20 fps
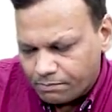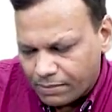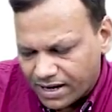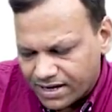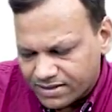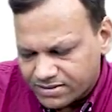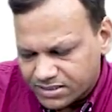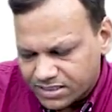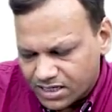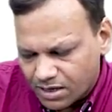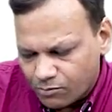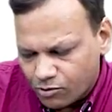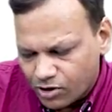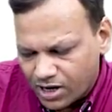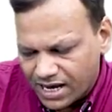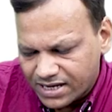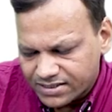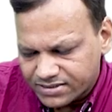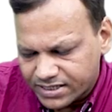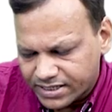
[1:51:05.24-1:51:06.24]

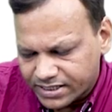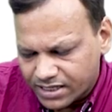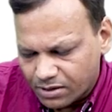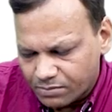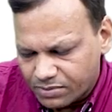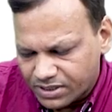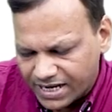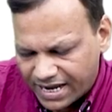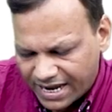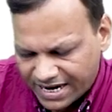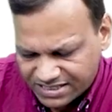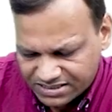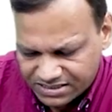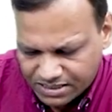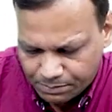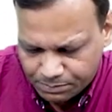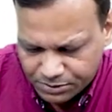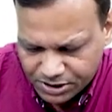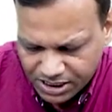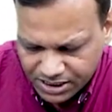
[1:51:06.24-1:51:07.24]
Paracetamol has little bit
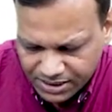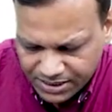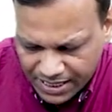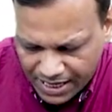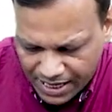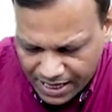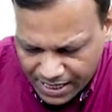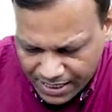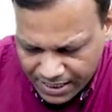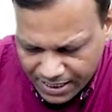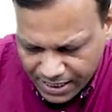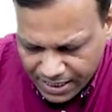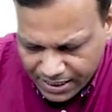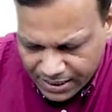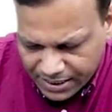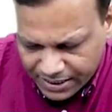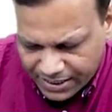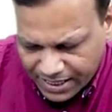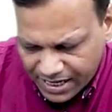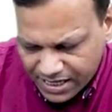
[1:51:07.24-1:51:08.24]
exception that
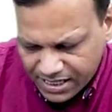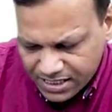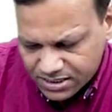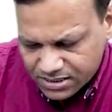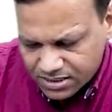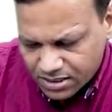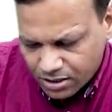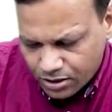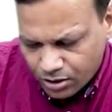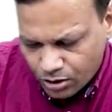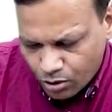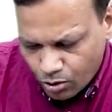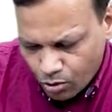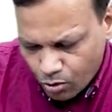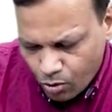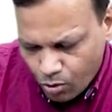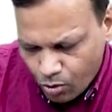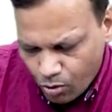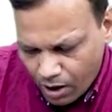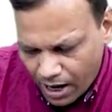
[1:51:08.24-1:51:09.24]
it has
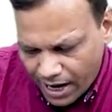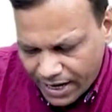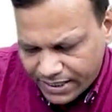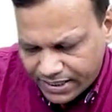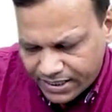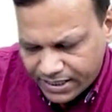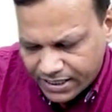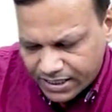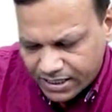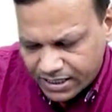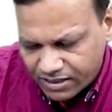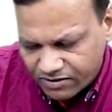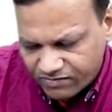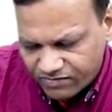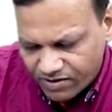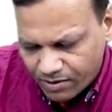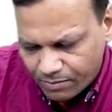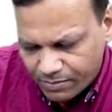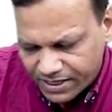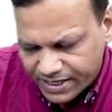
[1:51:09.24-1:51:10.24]
no
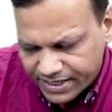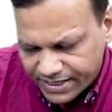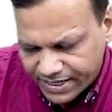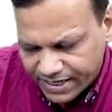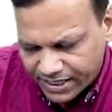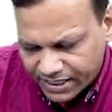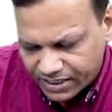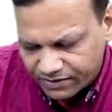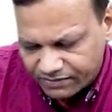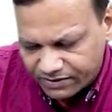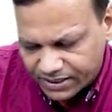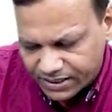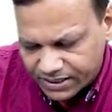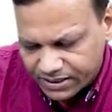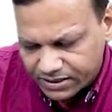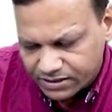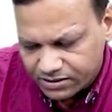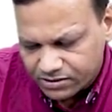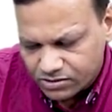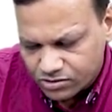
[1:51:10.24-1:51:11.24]
anti-inflammatory
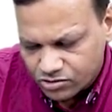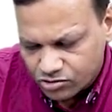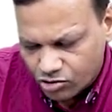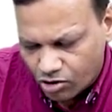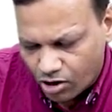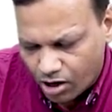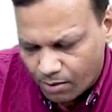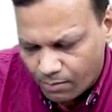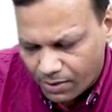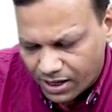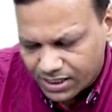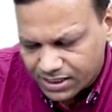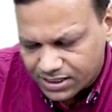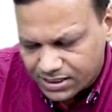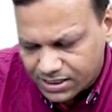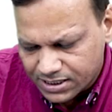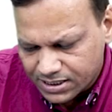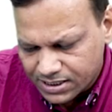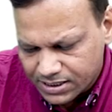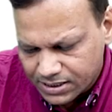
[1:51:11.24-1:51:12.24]
activity. So
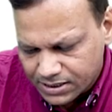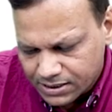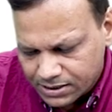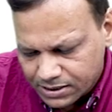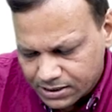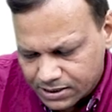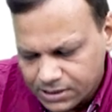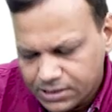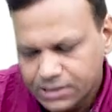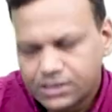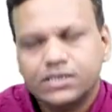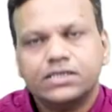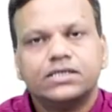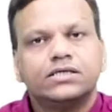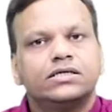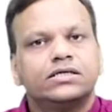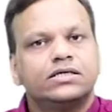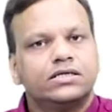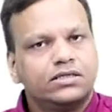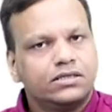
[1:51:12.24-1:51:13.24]
among the
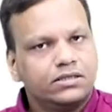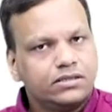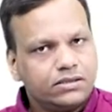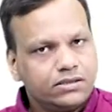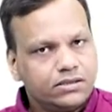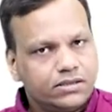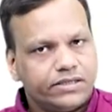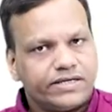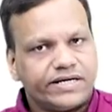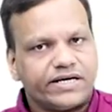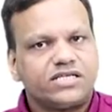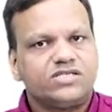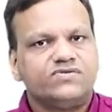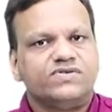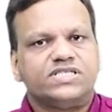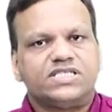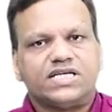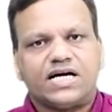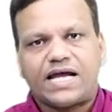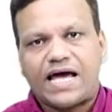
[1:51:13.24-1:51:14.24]
drugs
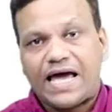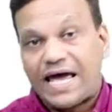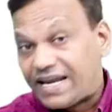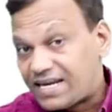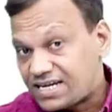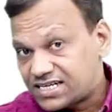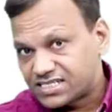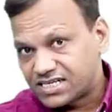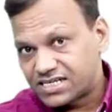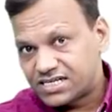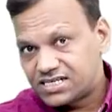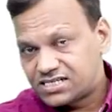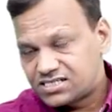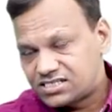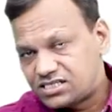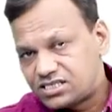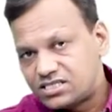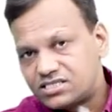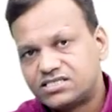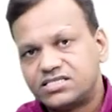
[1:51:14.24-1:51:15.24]
which are
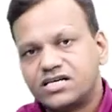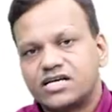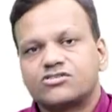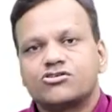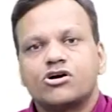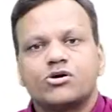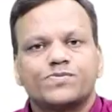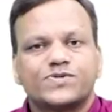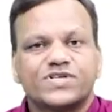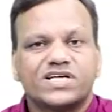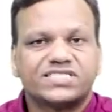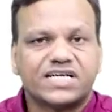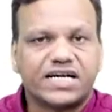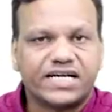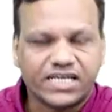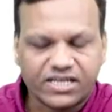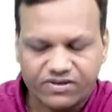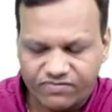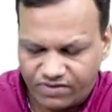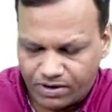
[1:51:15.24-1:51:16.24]
NSAIDs, this does not possess
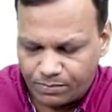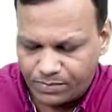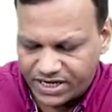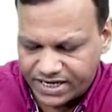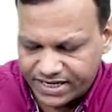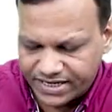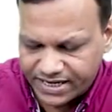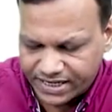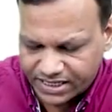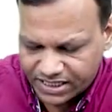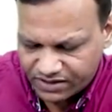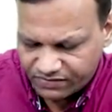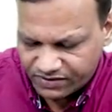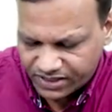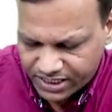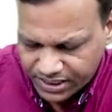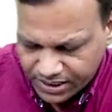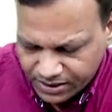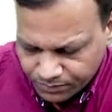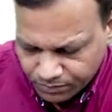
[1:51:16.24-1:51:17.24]
anti-inflammatory
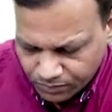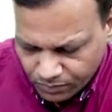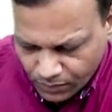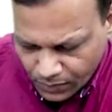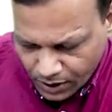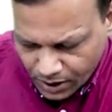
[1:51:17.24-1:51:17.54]
activity,